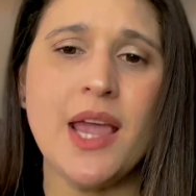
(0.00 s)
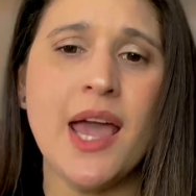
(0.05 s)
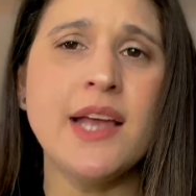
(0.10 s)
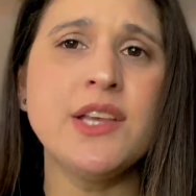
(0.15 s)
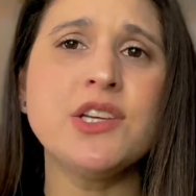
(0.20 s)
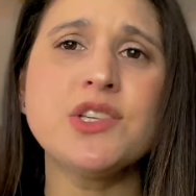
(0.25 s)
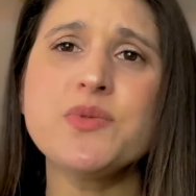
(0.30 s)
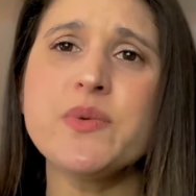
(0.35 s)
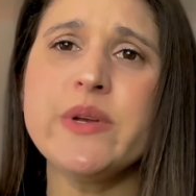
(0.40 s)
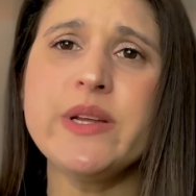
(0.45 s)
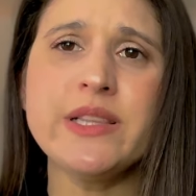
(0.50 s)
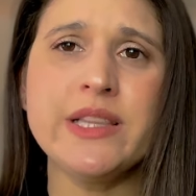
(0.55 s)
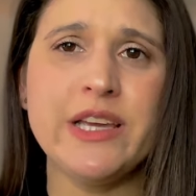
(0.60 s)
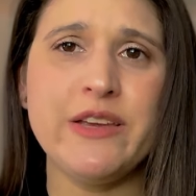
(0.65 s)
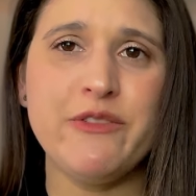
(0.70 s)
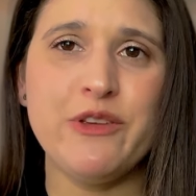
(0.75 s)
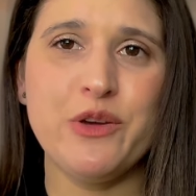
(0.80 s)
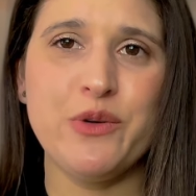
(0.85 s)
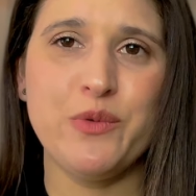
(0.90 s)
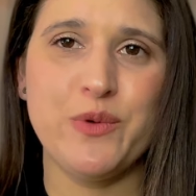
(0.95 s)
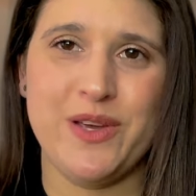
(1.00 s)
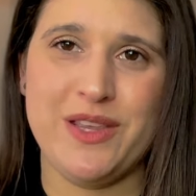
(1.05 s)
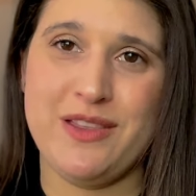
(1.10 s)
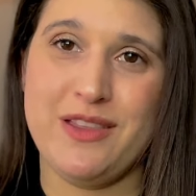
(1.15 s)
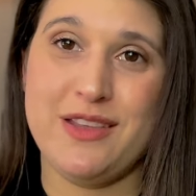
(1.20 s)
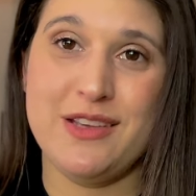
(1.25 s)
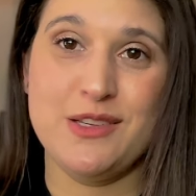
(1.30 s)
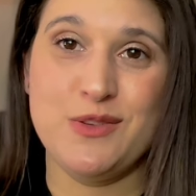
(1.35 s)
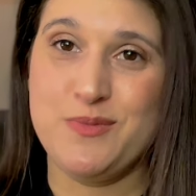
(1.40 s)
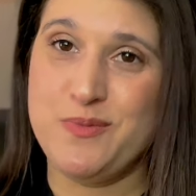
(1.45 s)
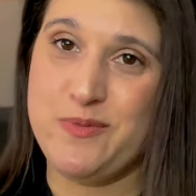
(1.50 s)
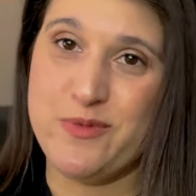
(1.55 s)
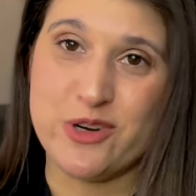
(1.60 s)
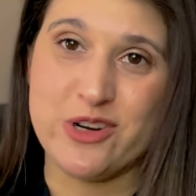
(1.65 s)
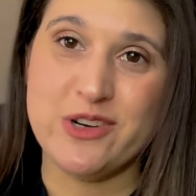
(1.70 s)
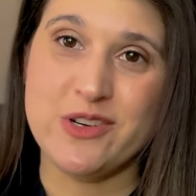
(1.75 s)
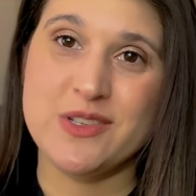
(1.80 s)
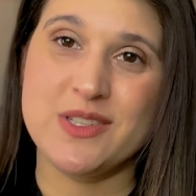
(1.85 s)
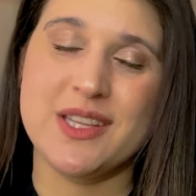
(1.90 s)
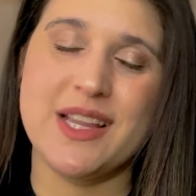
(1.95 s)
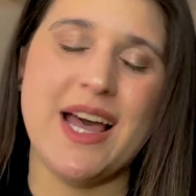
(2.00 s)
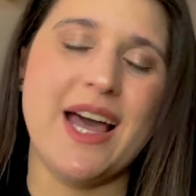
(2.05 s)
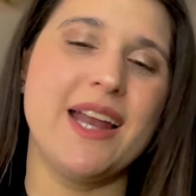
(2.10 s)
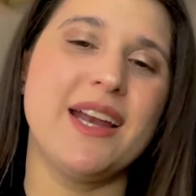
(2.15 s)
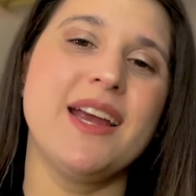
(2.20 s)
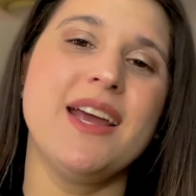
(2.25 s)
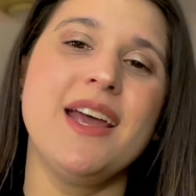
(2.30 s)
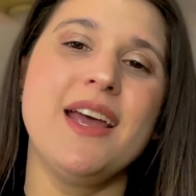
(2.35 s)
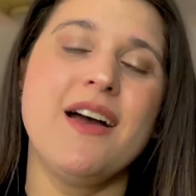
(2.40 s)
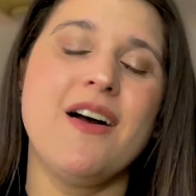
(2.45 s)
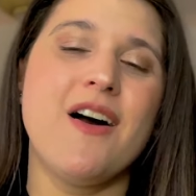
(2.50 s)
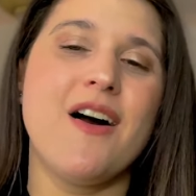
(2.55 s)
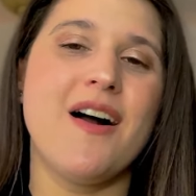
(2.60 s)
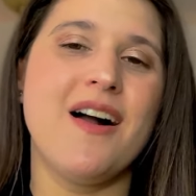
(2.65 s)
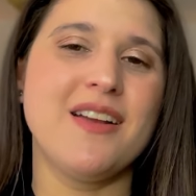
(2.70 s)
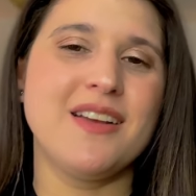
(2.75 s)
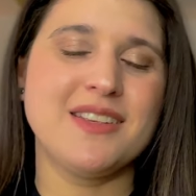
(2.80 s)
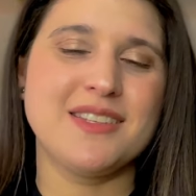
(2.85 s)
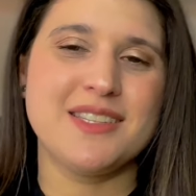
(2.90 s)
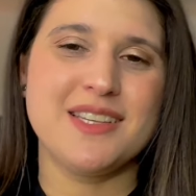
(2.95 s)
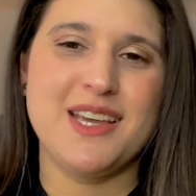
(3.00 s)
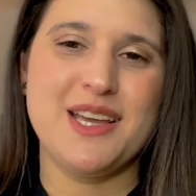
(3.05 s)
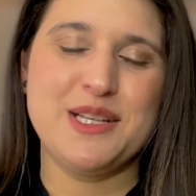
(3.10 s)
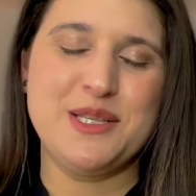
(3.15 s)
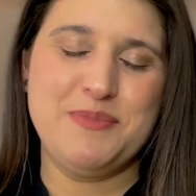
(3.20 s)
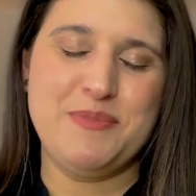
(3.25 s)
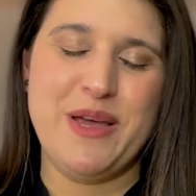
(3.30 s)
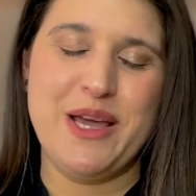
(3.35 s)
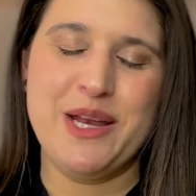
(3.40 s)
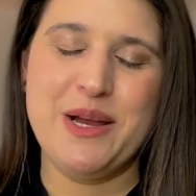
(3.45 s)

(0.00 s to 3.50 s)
I just want to leave you with this verse that honestly it's been